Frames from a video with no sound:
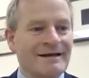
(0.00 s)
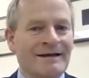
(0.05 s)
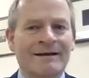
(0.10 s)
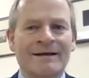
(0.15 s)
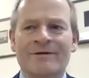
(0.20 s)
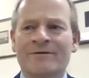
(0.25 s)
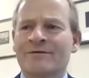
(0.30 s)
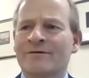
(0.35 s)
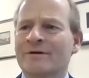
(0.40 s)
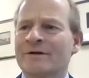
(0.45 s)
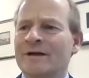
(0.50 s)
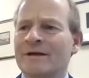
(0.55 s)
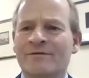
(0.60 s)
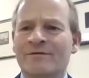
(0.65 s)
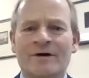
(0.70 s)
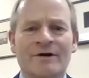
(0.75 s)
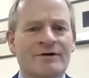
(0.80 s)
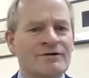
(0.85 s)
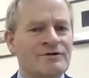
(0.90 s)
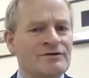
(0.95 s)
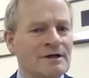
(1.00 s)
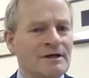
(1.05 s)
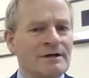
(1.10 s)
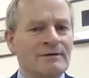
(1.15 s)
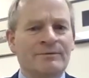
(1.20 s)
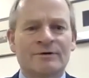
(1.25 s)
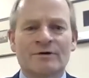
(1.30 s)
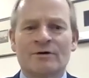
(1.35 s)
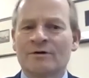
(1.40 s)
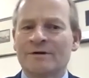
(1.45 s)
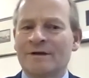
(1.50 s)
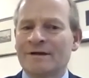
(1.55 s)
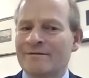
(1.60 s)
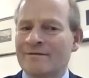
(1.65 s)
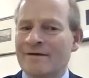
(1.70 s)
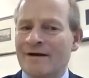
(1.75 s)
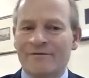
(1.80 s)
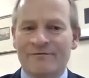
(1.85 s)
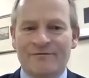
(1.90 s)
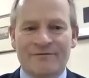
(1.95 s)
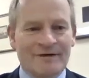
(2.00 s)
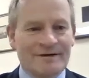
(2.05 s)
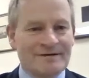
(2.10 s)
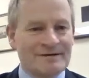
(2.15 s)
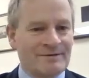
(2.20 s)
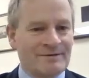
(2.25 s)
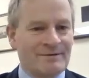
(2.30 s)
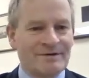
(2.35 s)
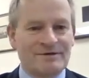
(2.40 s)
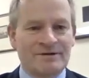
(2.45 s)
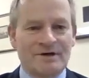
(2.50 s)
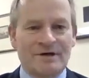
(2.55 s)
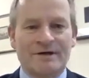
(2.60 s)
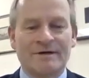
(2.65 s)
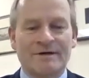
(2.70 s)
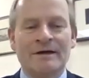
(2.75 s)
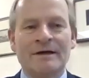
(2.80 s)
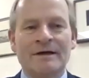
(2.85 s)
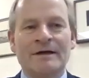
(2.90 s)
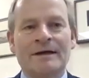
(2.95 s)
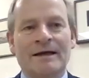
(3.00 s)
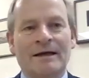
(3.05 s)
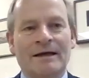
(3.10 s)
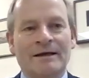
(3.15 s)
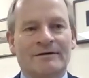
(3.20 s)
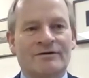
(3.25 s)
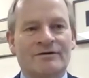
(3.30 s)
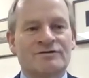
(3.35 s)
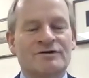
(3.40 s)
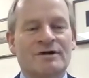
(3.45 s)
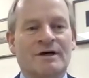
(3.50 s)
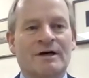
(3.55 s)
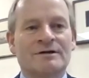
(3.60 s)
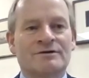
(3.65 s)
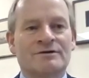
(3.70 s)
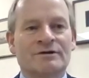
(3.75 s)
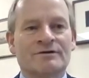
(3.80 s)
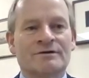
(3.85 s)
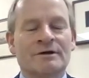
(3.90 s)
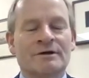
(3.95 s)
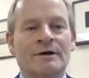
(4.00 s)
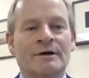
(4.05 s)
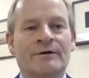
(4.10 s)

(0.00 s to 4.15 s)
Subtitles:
and now suddenly they've got to deal with all these conflicts that went on in their childhood.